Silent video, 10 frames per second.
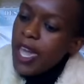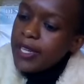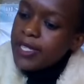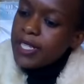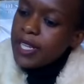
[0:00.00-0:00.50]

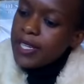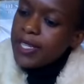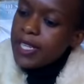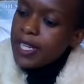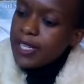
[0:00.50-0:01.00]
and
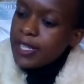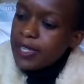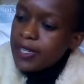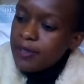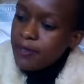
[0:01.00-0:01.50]

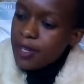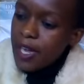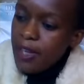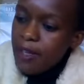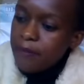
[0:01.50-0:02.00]
6,
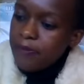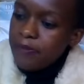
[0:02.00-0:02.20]
okay?